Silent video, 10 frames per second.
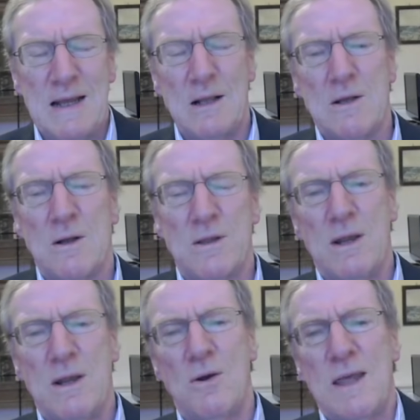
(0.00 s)
the Legal
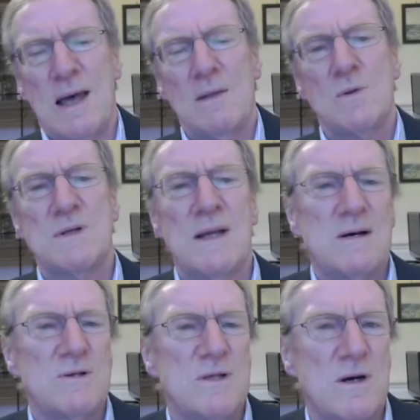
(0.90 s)
Continuity Act,
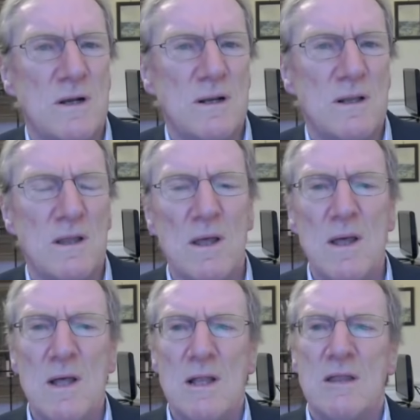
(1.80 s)
which allows Scotland